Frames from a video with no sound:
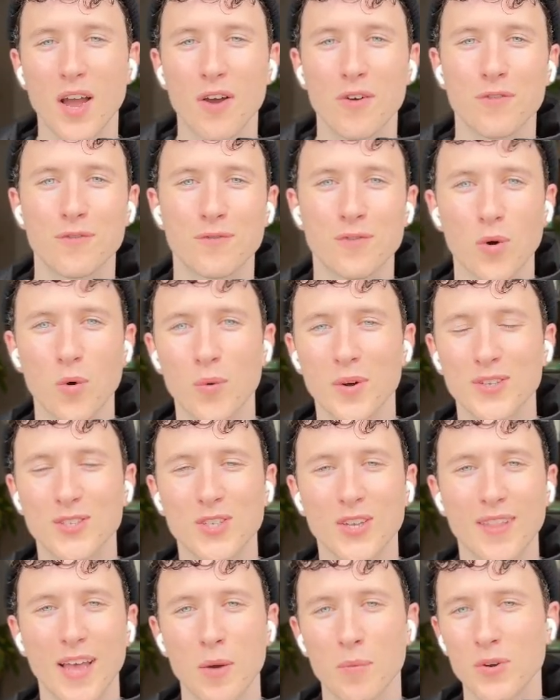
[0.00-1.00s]
forward
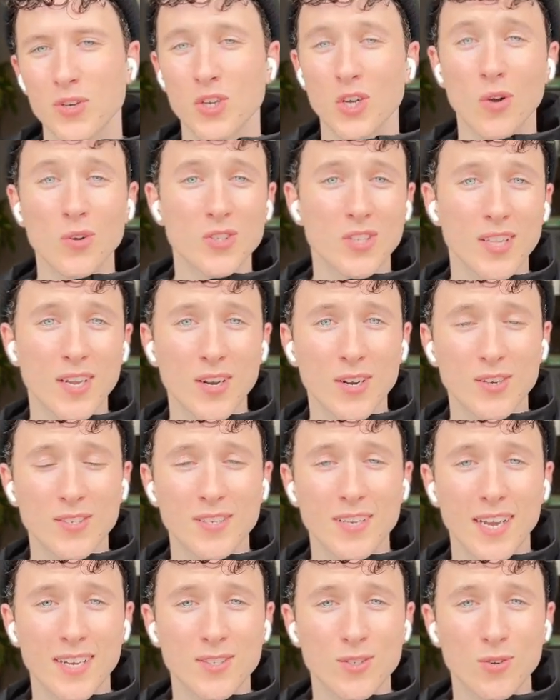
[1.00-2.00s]
so that when you go into the
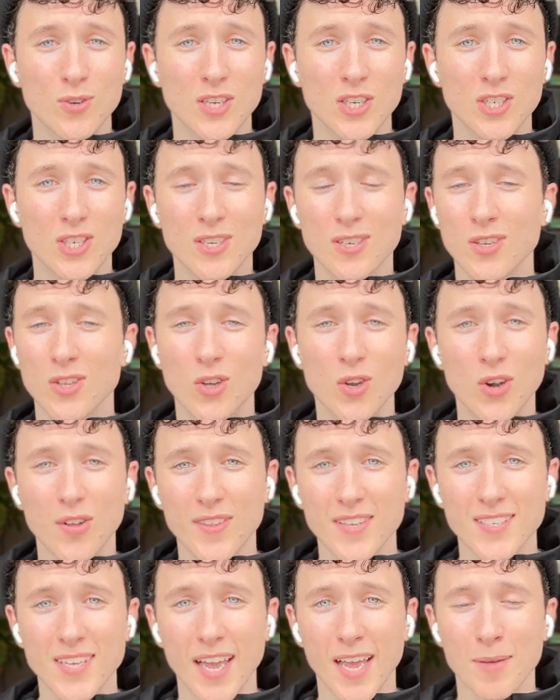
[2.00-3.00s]
next audition, you're not the
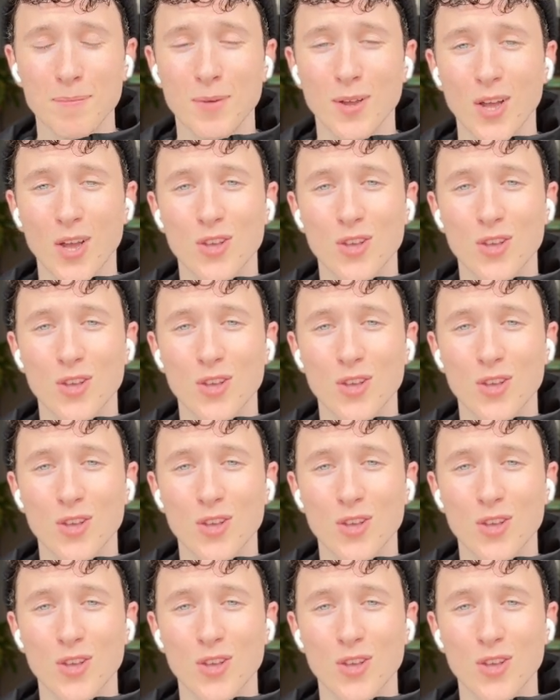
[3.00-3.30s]
same.